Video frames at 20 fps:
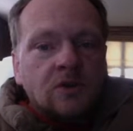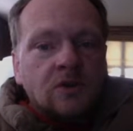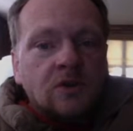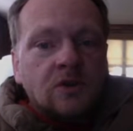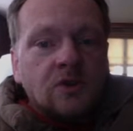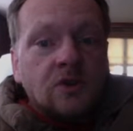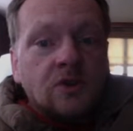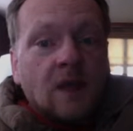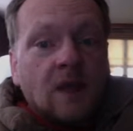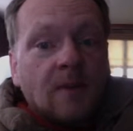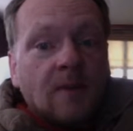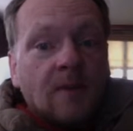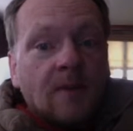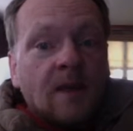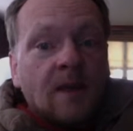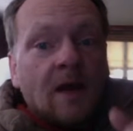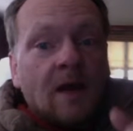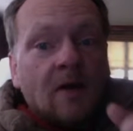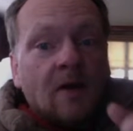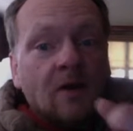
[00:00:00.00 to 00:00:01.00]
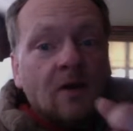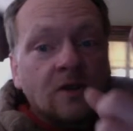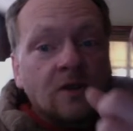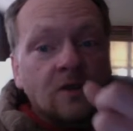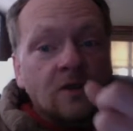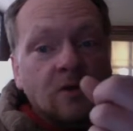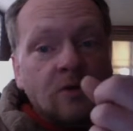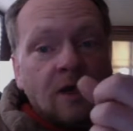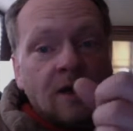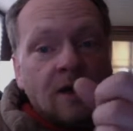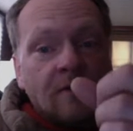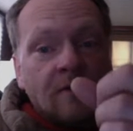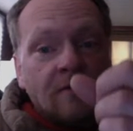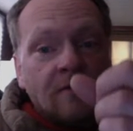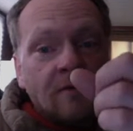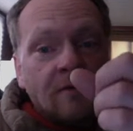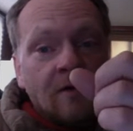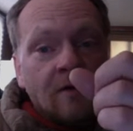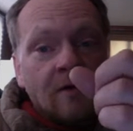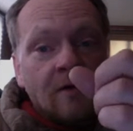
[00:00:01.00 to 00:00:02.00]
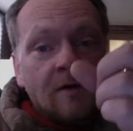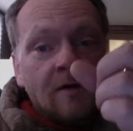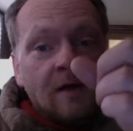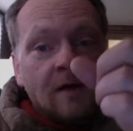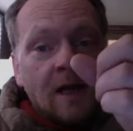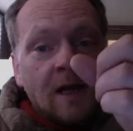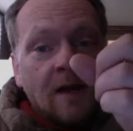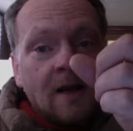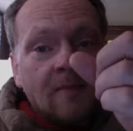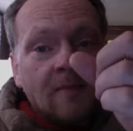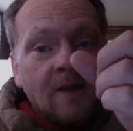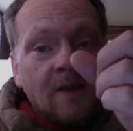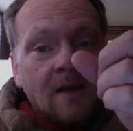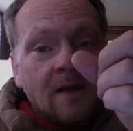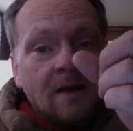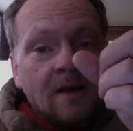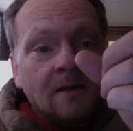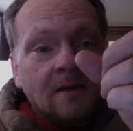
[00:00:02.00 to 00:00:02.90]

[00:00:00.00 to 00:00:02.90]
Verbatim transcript: check me out on the Twitter, right up here.